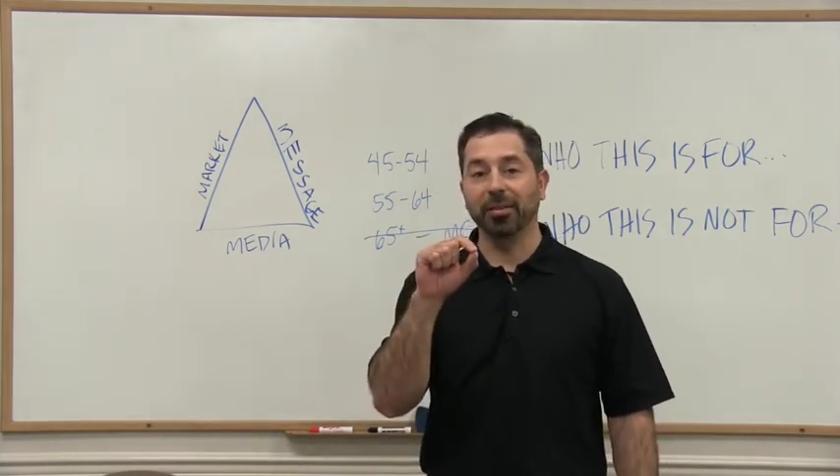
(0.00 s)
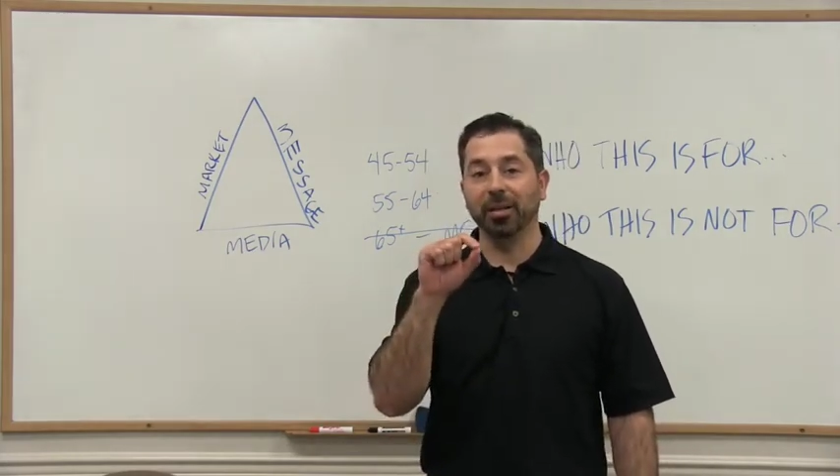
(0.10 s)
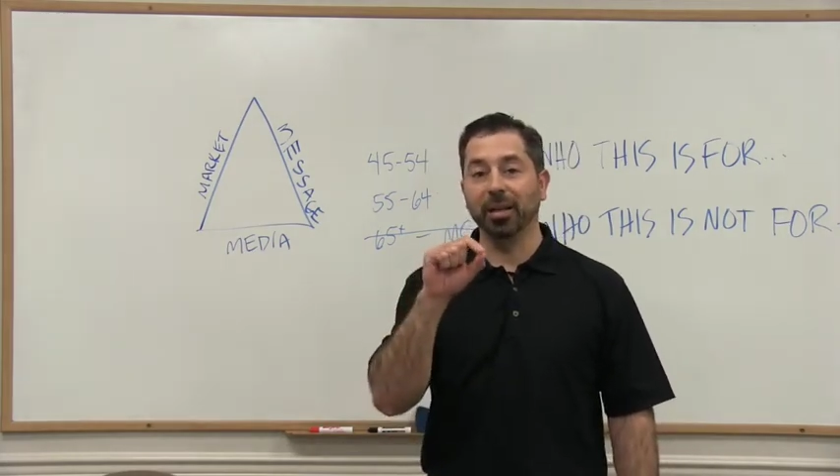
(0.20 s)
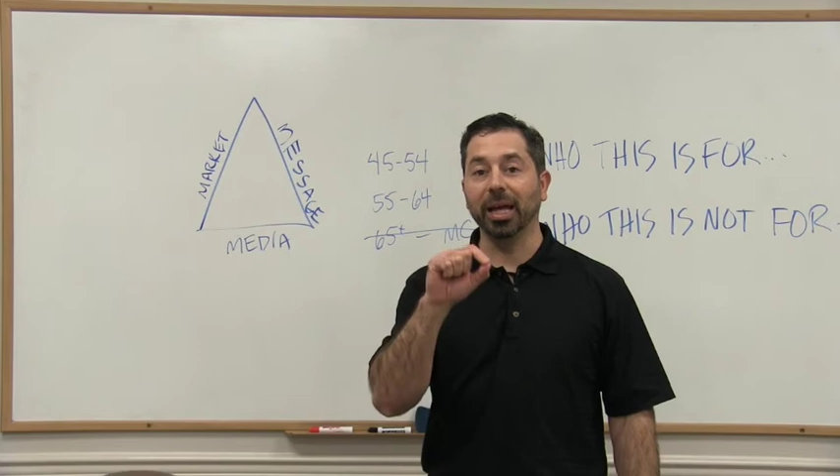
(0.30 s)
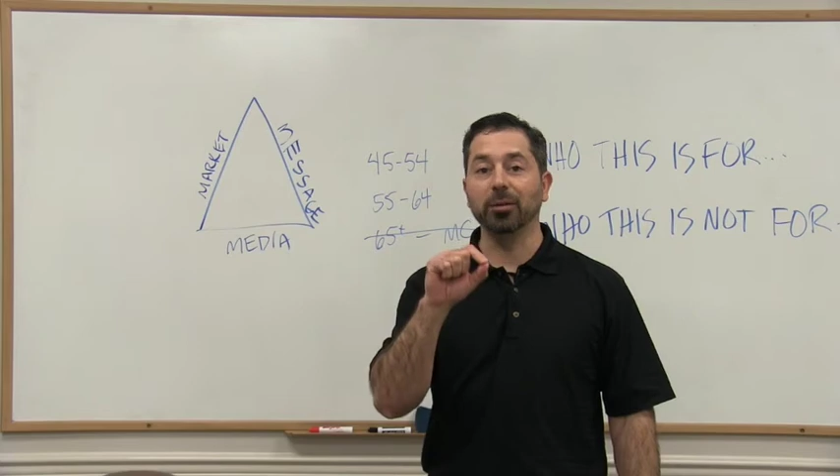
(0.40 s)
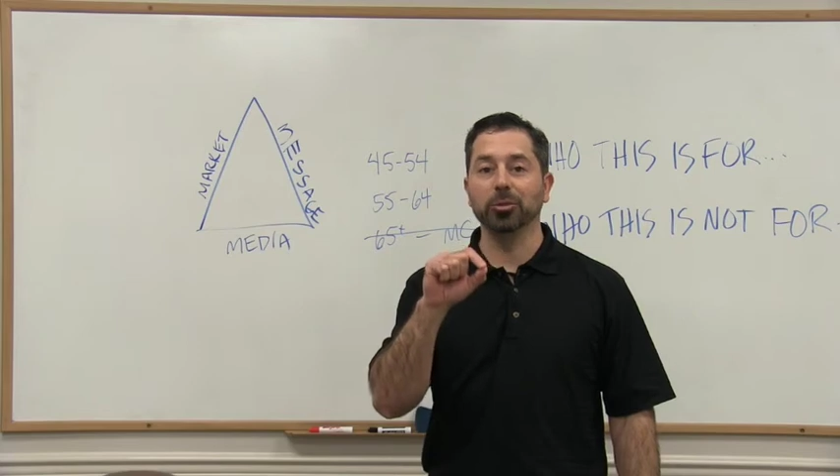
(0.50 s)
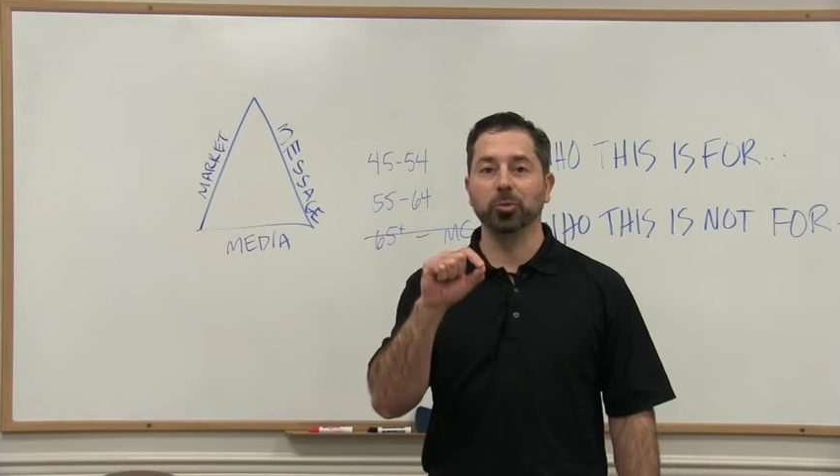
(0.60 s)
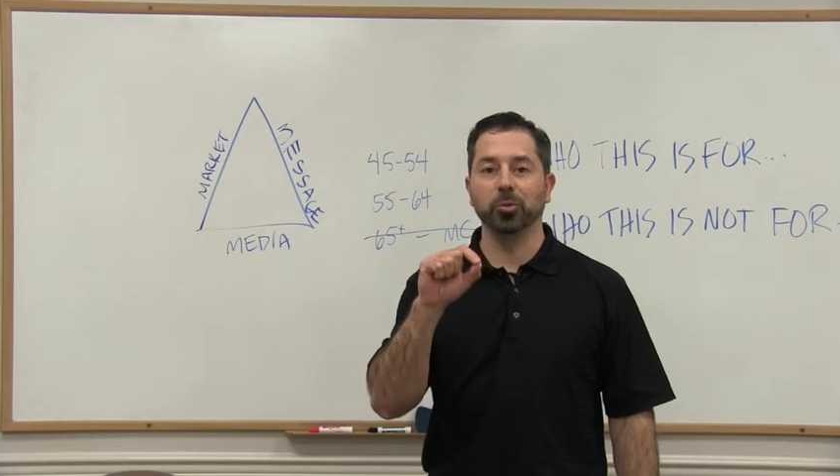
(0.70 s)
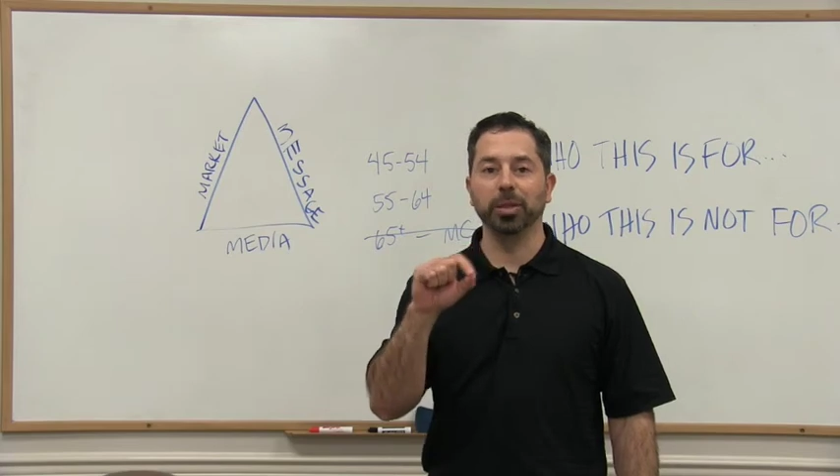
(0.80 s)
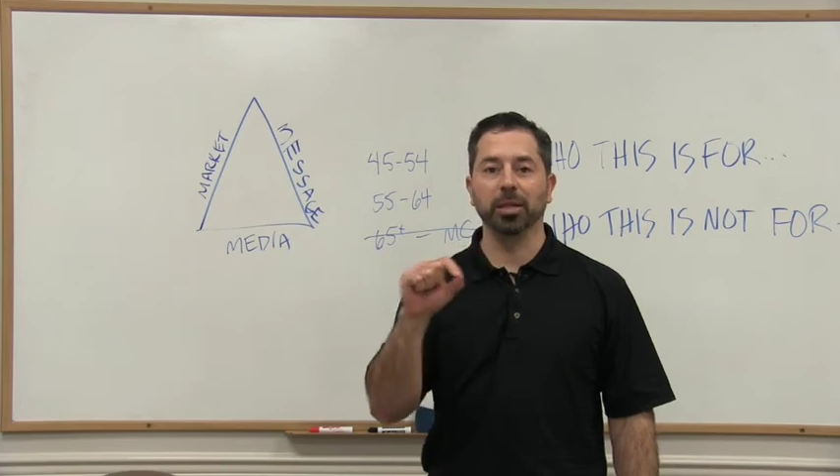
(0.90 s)
the
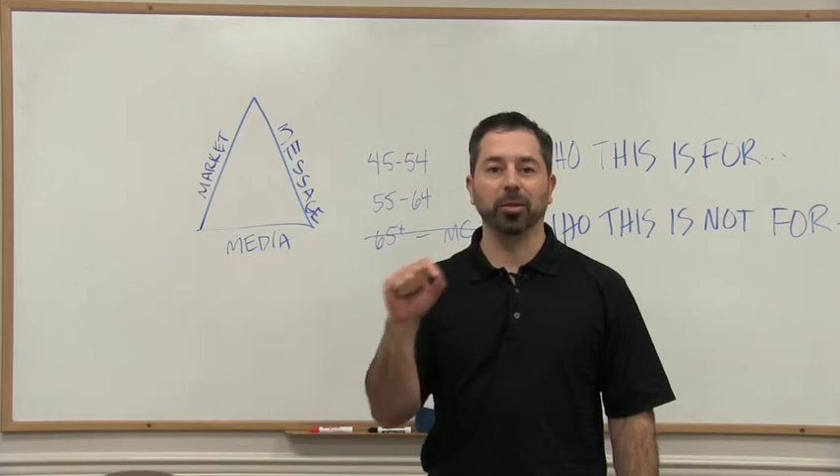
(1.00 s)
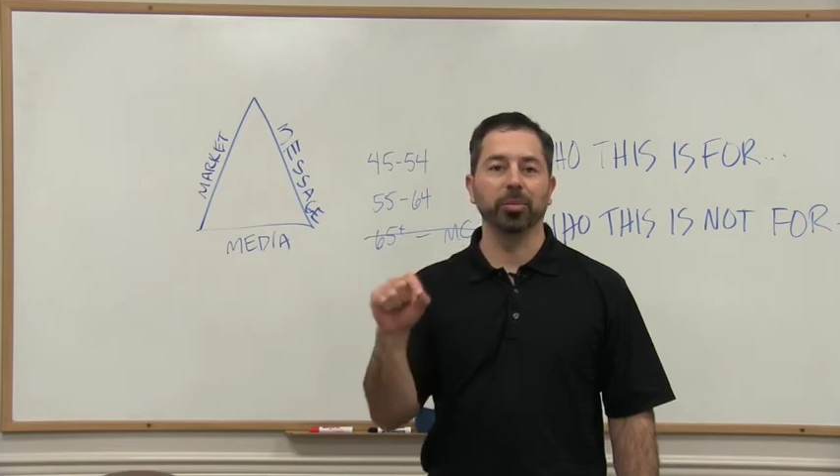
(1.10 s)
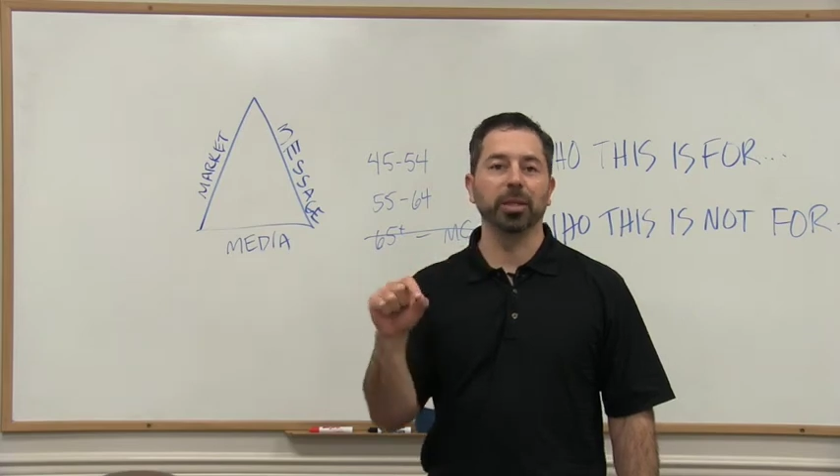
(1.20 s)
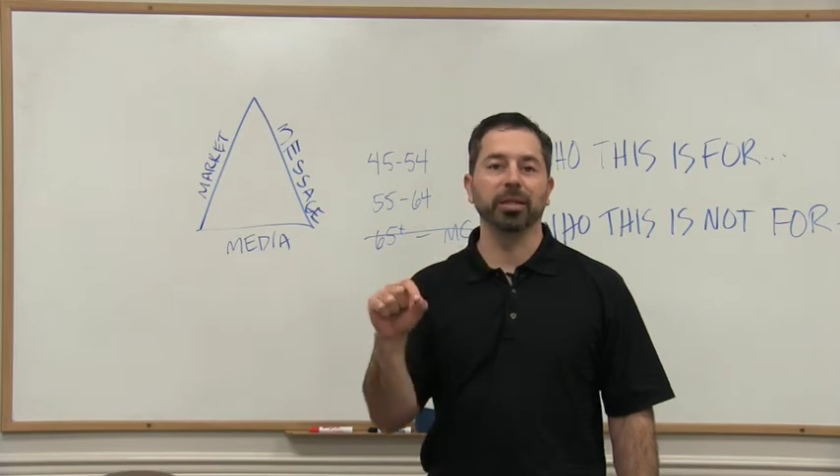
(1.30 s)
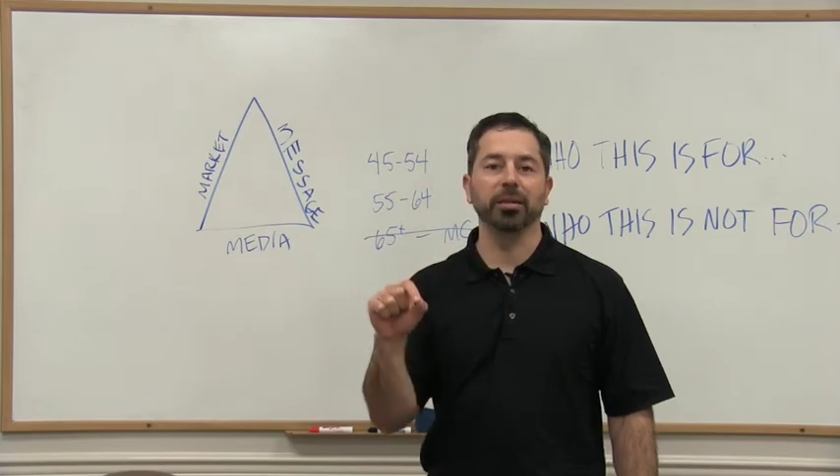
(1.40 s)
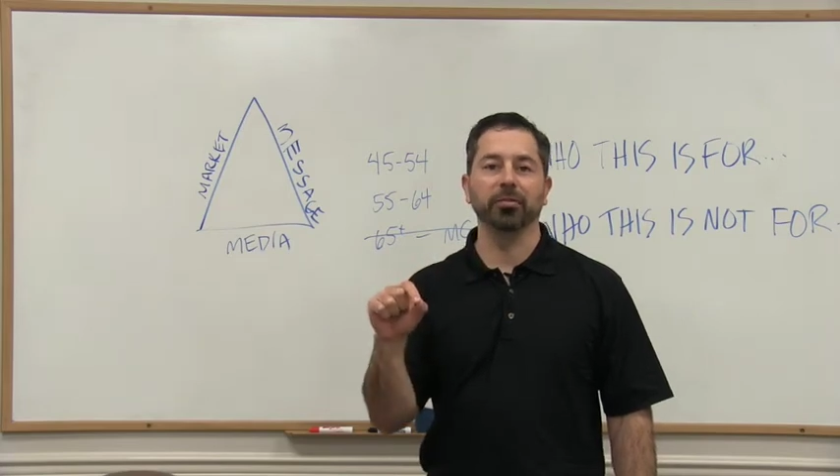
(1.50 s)
language will be a little bit